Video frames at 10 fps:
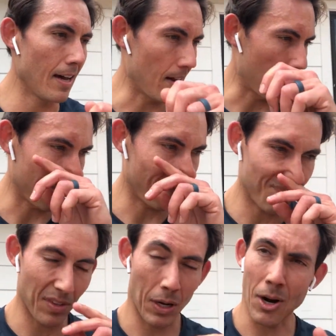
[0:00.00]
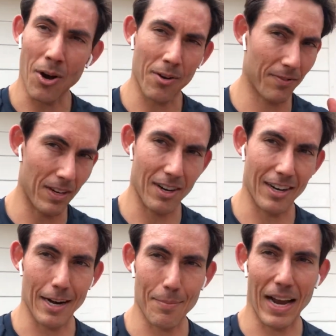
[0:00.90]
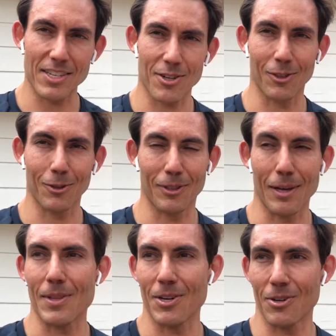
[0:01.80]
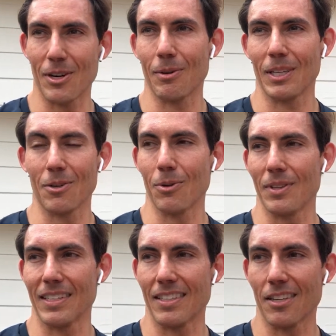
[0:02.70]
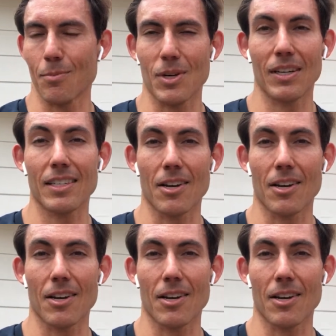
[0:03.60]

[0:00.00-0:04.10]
You know, if they're an ambassador at Lululemon, they're doing really cool things in the community.